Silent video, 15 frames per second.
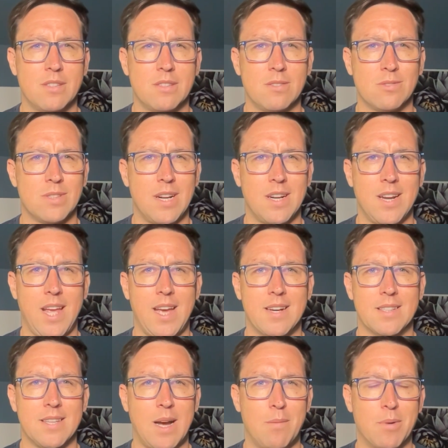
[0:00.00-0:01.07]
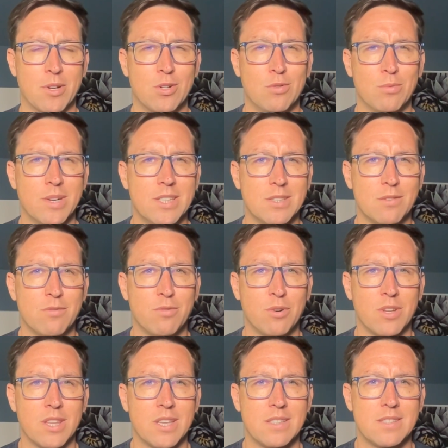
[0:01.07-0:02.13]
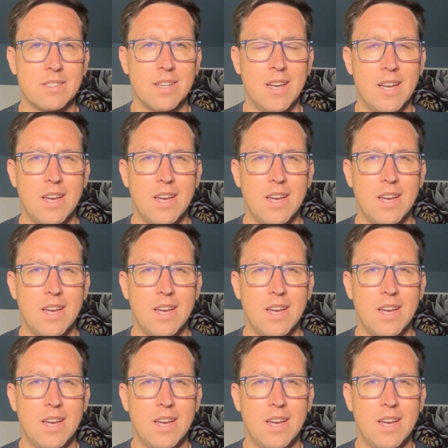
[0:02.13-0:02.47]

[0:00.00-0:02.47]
There's not an anatomical reason for this.